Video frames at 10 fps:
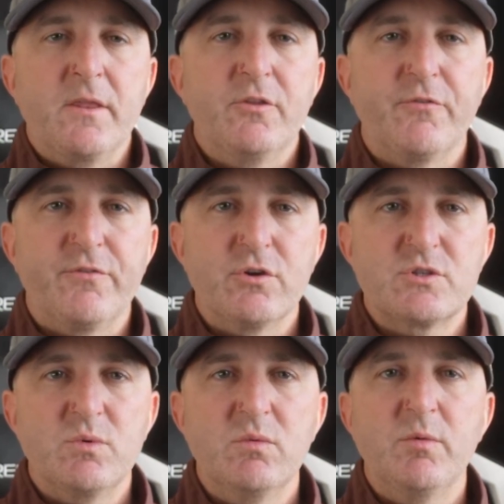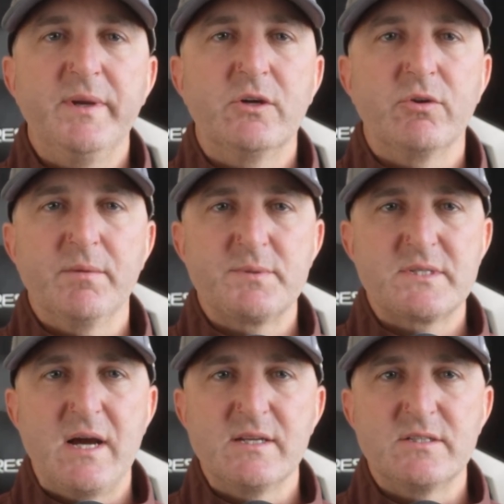The first one will be grip
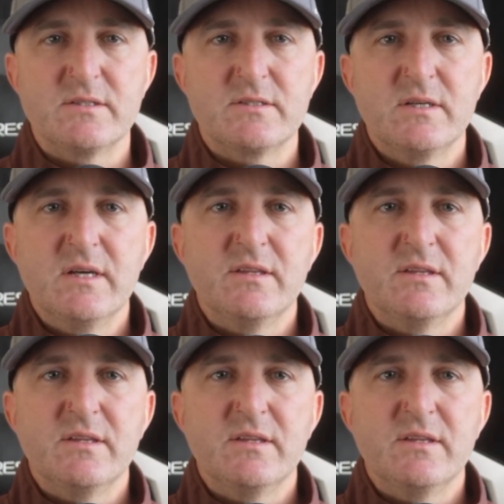sizes.